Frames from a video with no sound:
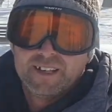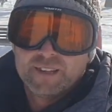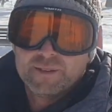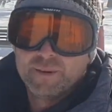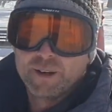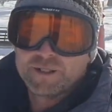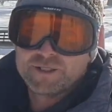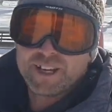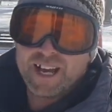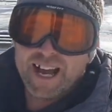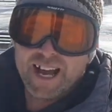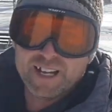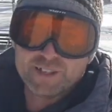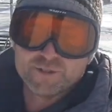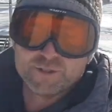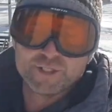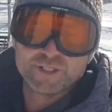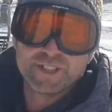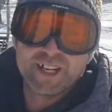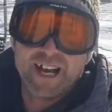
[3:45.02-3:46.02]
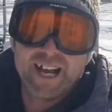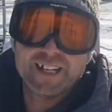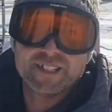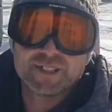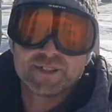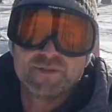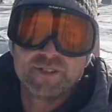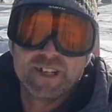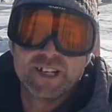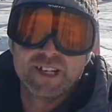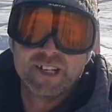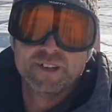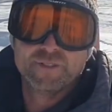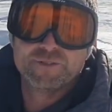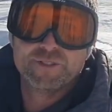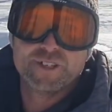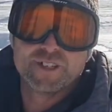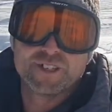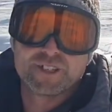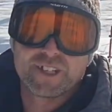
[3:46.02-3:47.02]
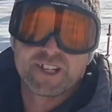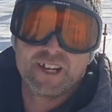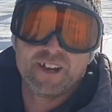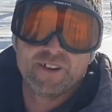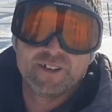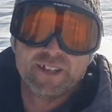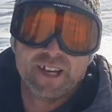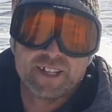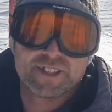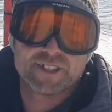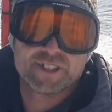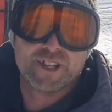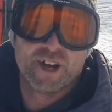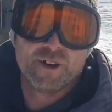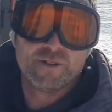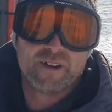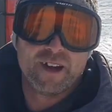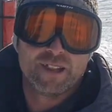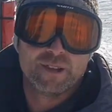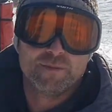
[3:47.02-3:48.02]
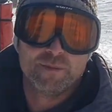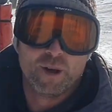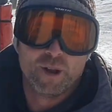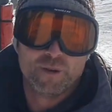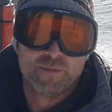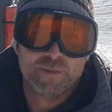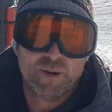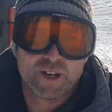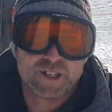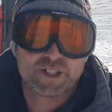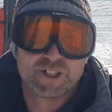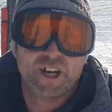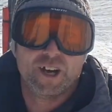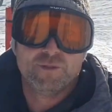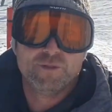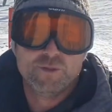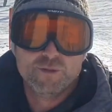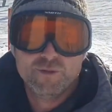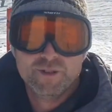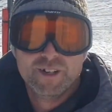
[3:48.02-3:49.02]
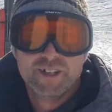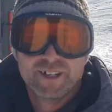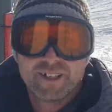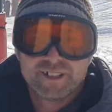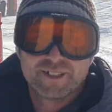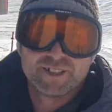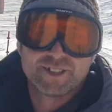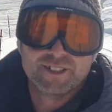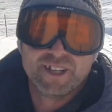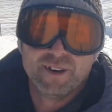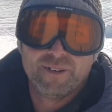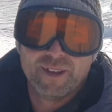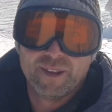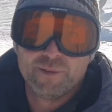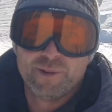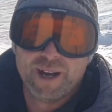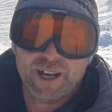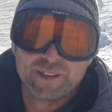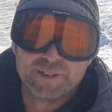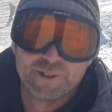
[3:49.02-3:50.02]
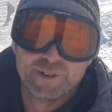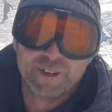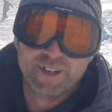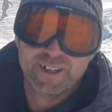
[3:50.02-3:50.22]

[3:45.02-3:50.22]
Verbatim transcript: most arduous task of any lifter is clearing that snow around the bottom by shovel. There's no other way of doing